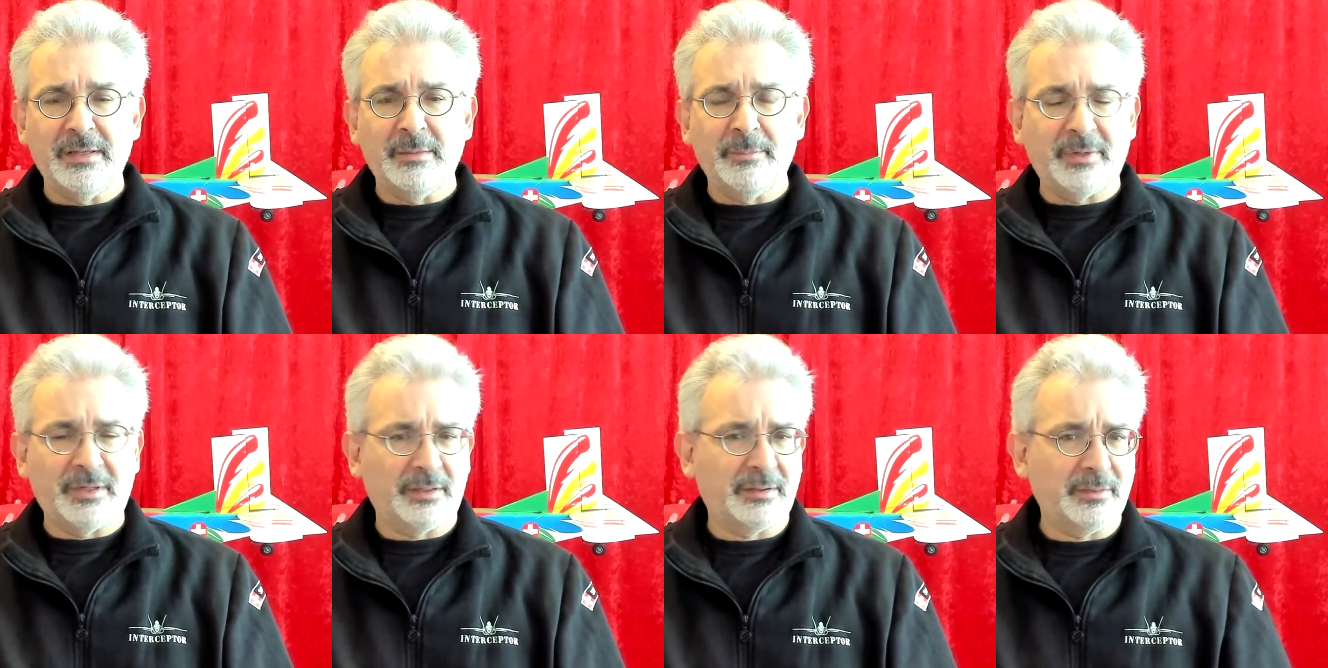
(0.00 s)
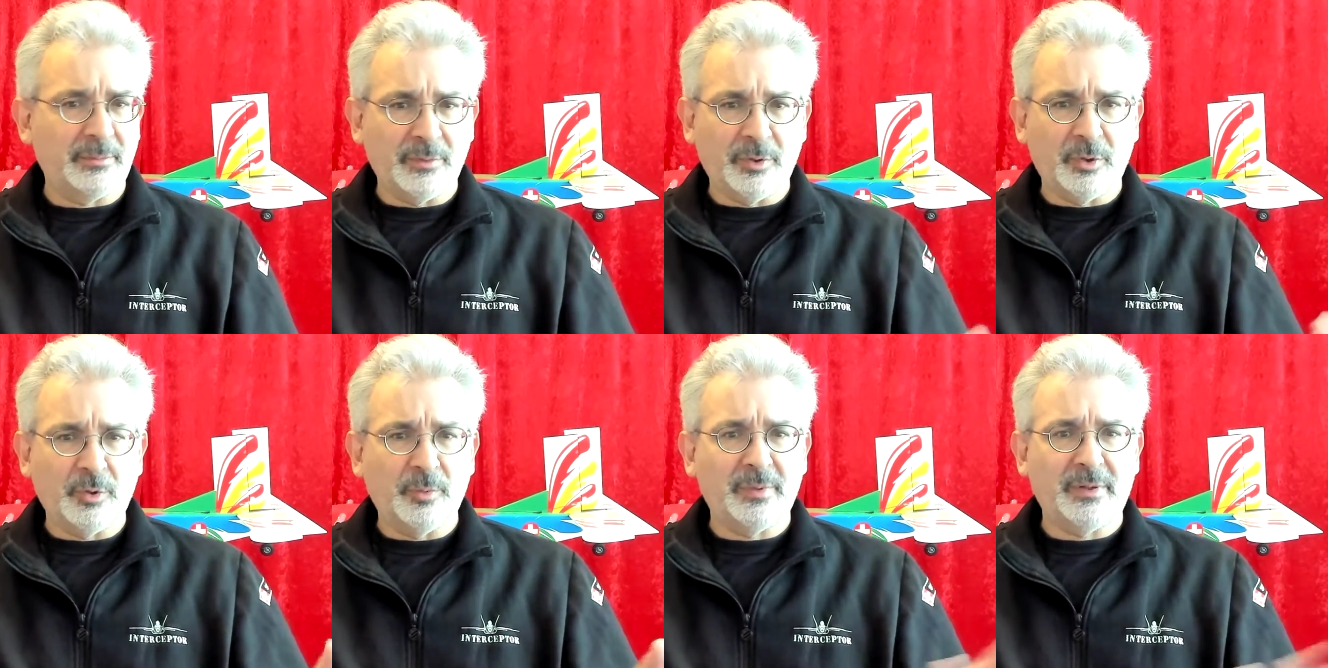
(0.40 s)
But at the
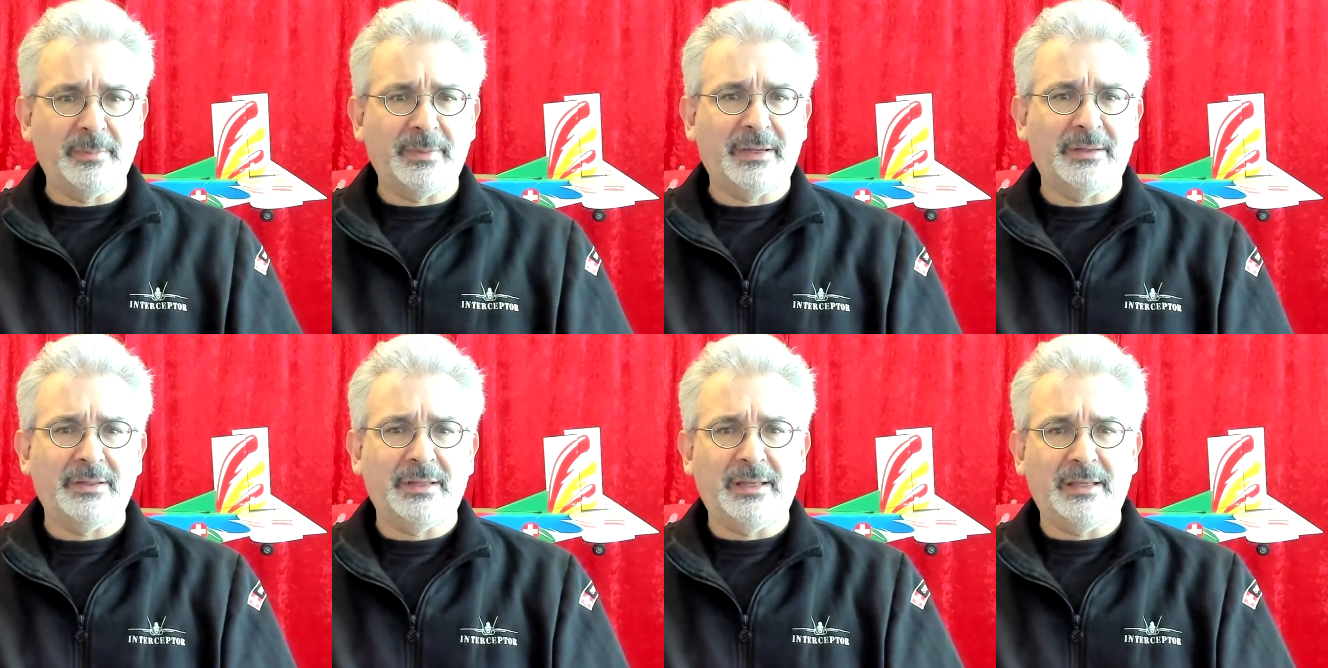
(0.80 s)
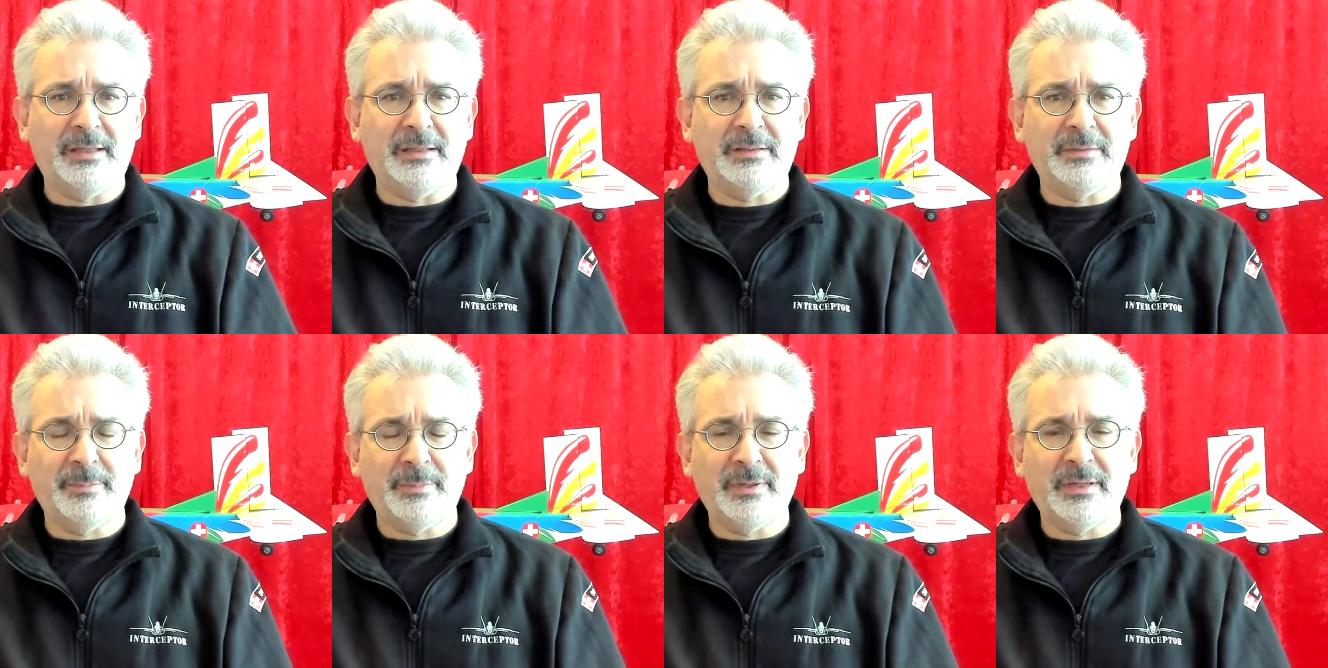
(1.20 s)
moment about
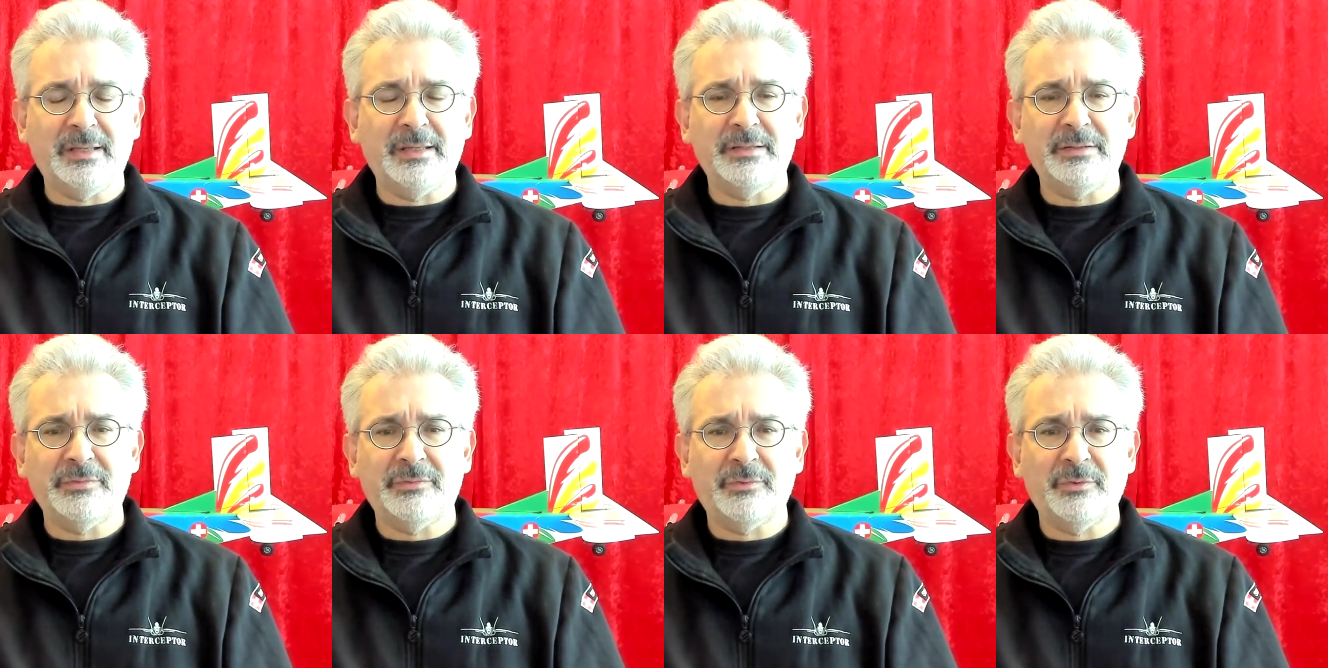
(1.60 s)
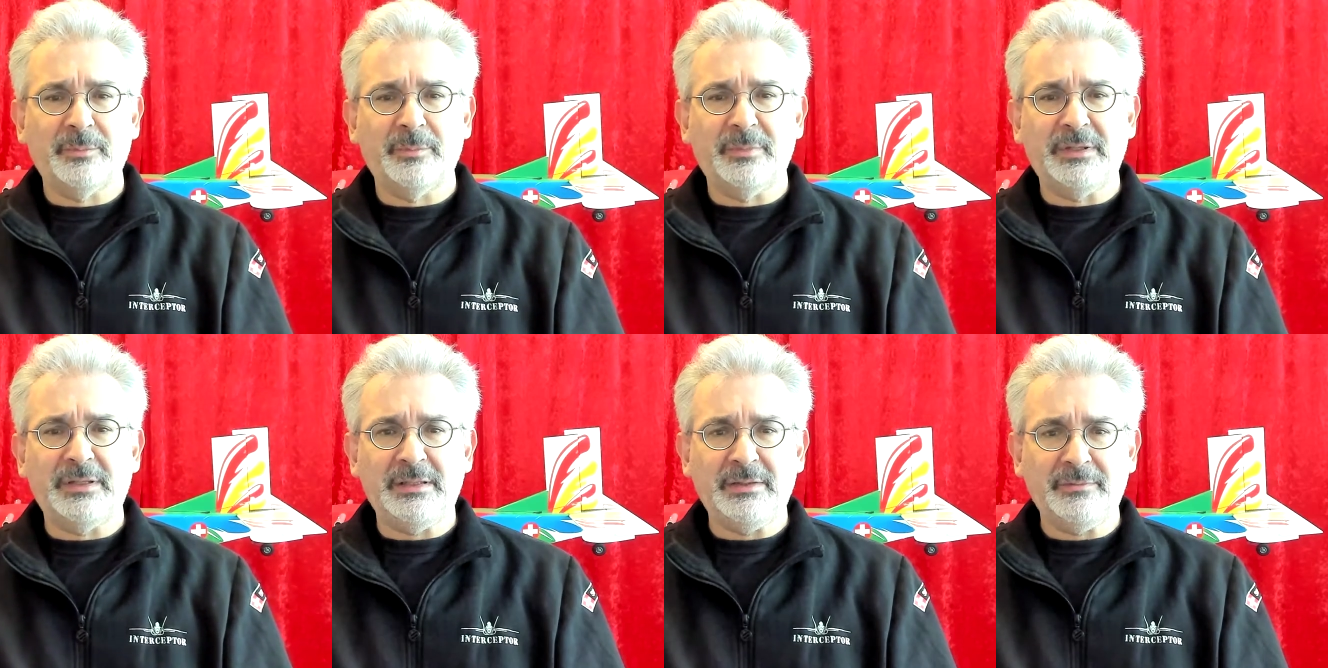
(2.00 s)
8 planes
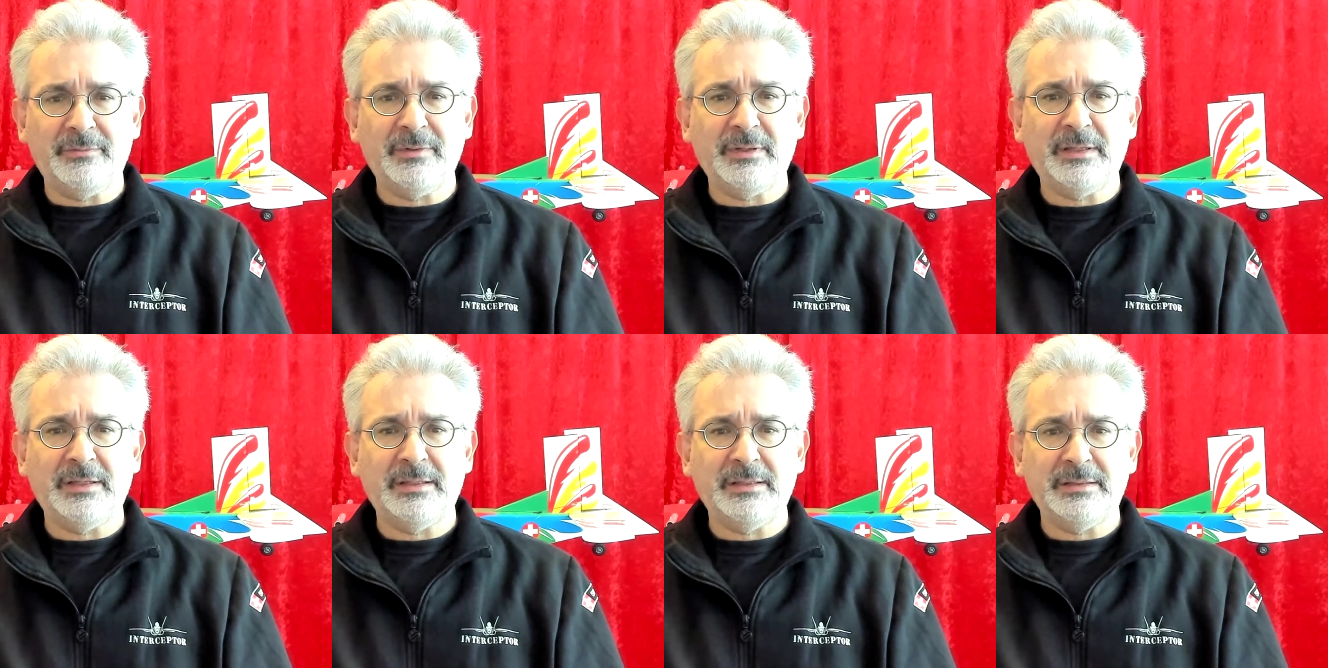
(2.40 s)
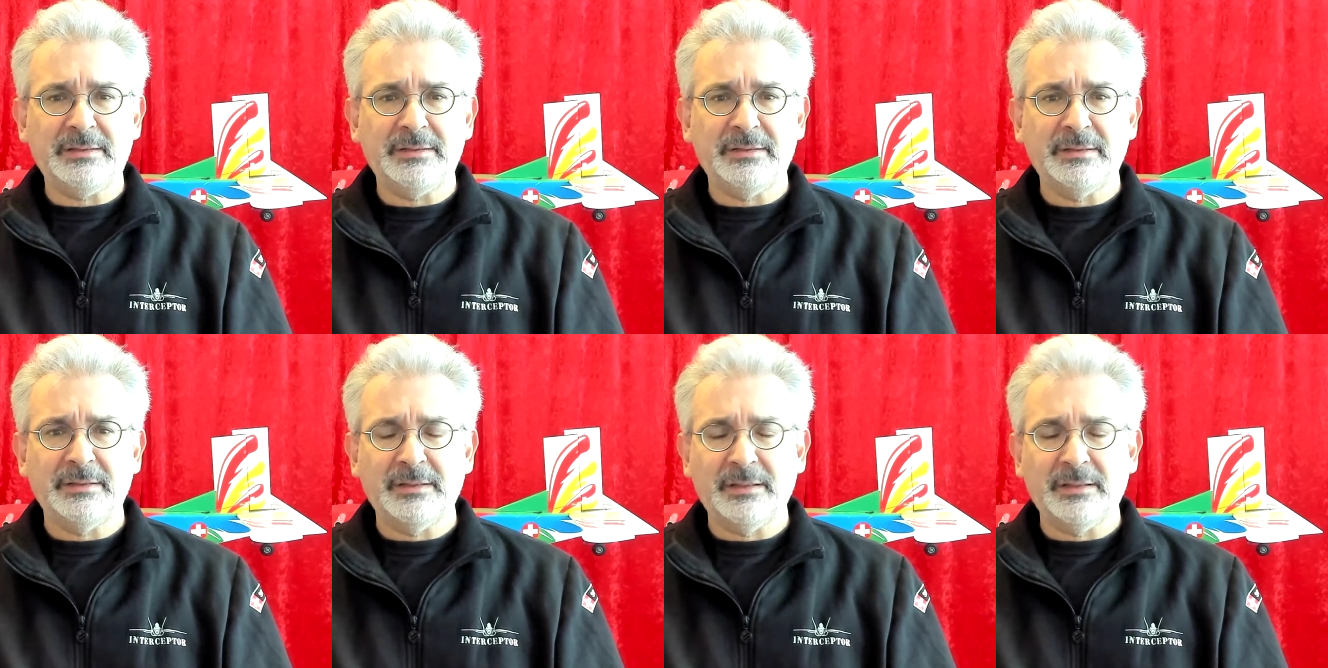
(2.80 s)
from E-flite,